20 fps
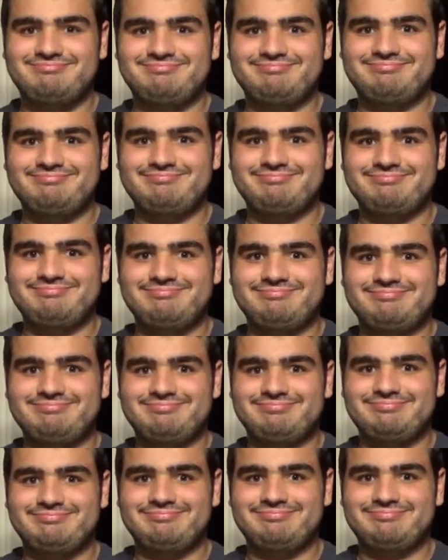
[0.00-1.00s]

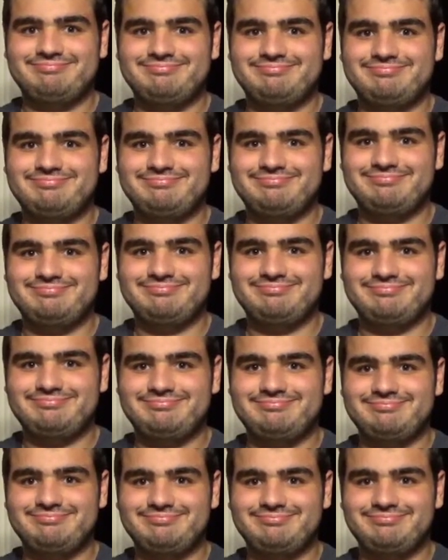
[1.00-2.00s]

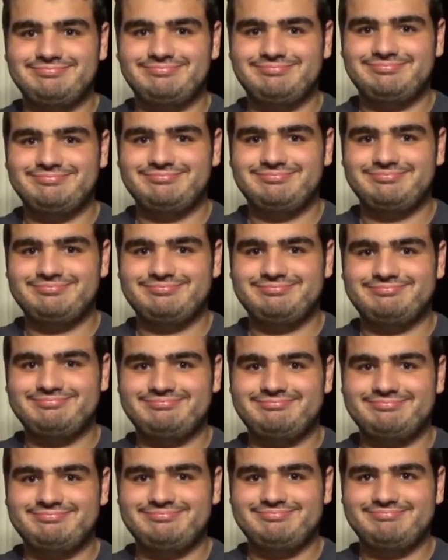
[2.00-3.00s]
Nothing is said.